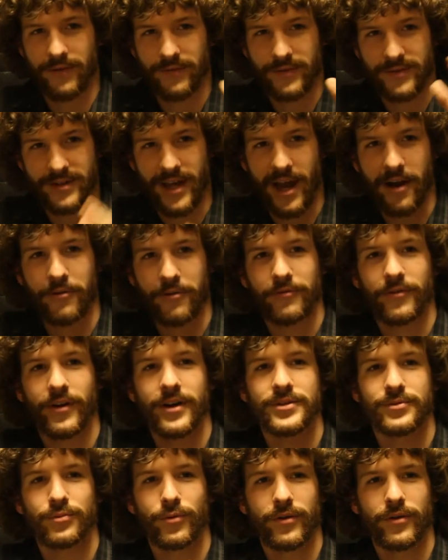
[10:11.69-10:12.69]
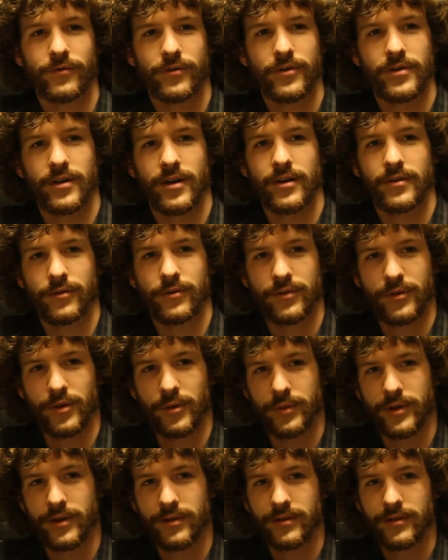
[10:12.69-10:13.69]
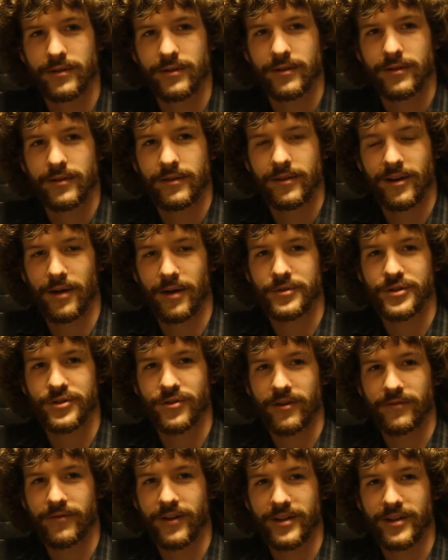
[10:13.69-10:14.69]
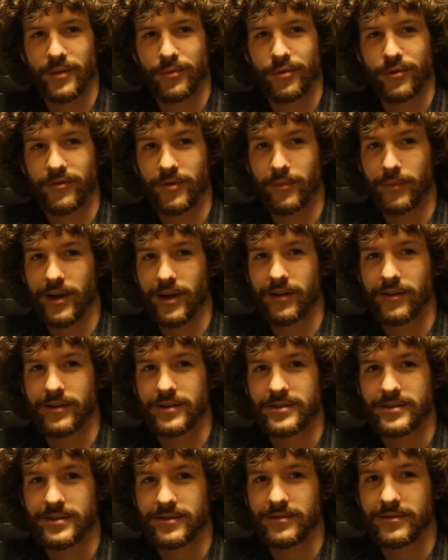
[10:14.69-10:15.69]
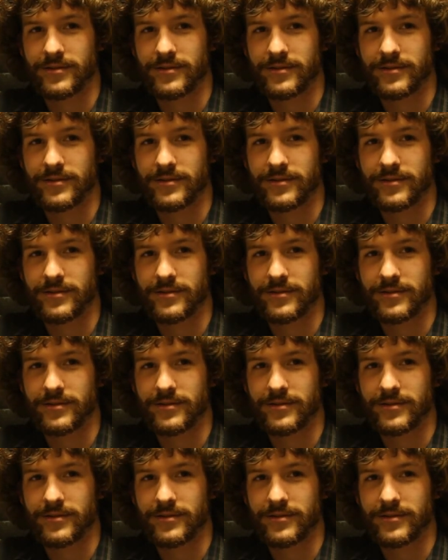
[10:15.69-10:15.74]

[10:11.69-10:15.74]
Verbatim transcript: to sacrifice one for the other a little bit. I'm just trying to find that perfect balance.